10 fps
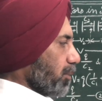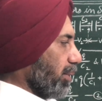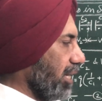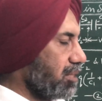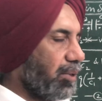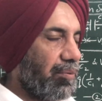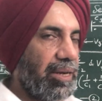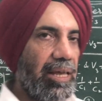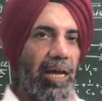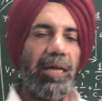is placed
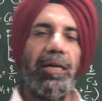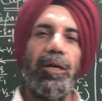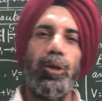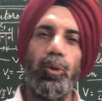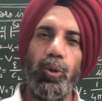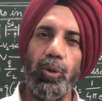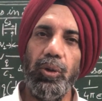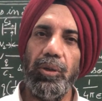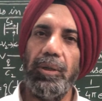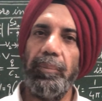between the
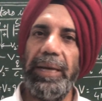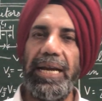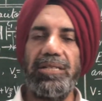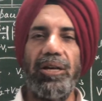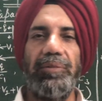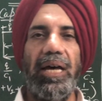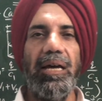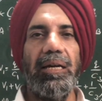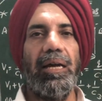two plates of the